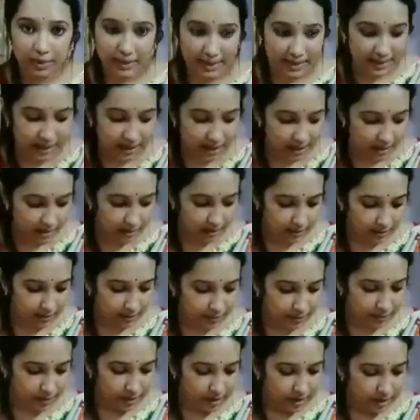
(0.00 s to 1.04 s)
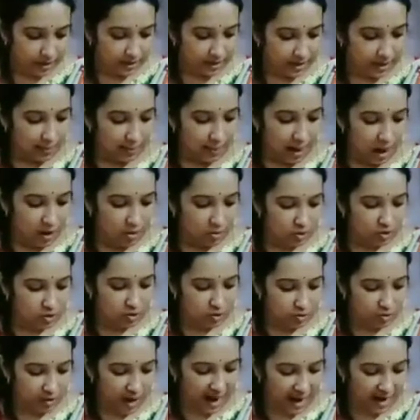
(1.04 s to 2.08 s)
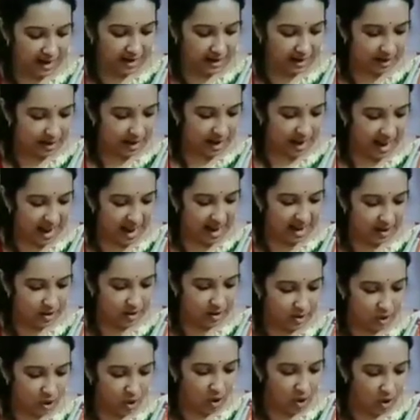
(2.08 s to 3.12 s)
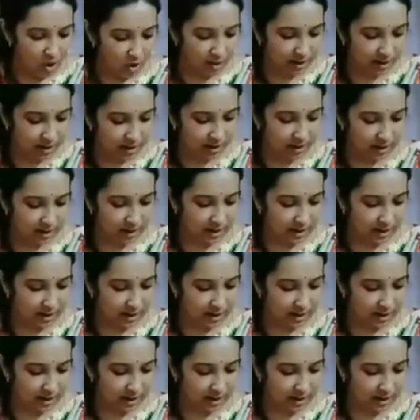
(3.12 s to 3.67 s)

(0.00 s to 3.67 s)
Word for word: Deer. The mouse ran and gnawed